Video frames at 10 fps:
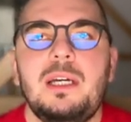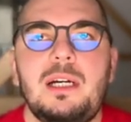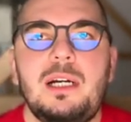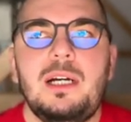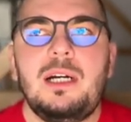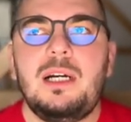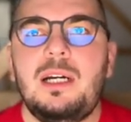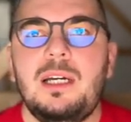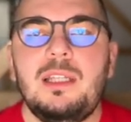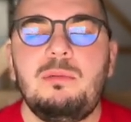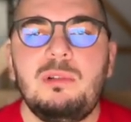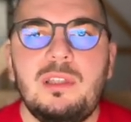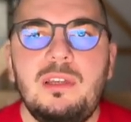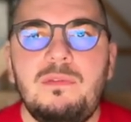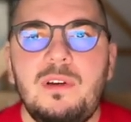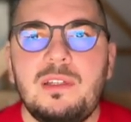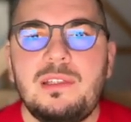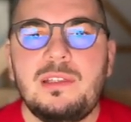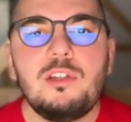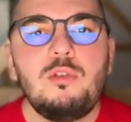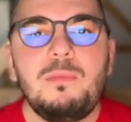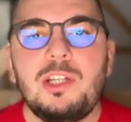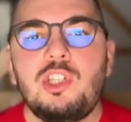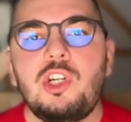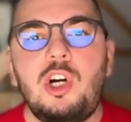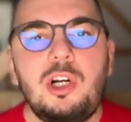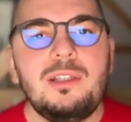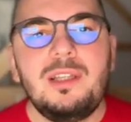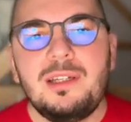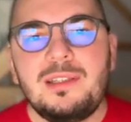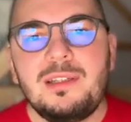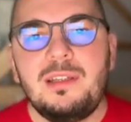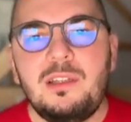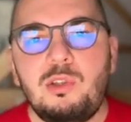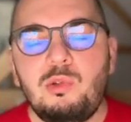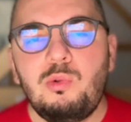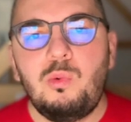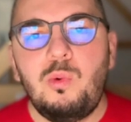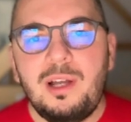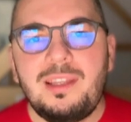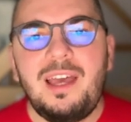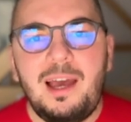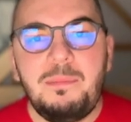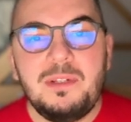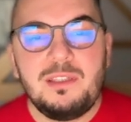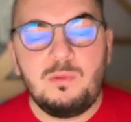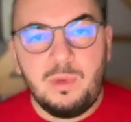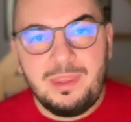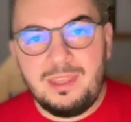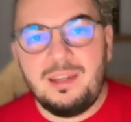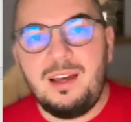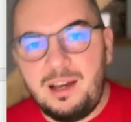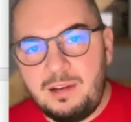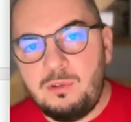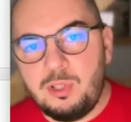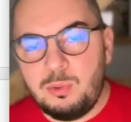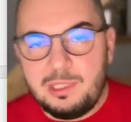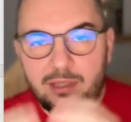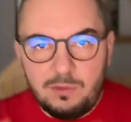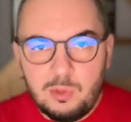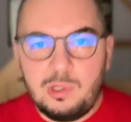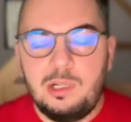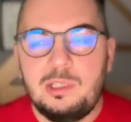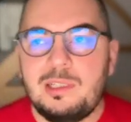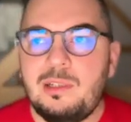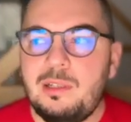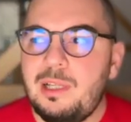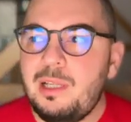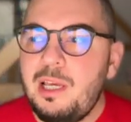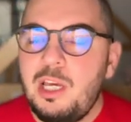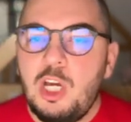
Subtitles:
It will give us so much context into what happens within Avo. It will give you context on that.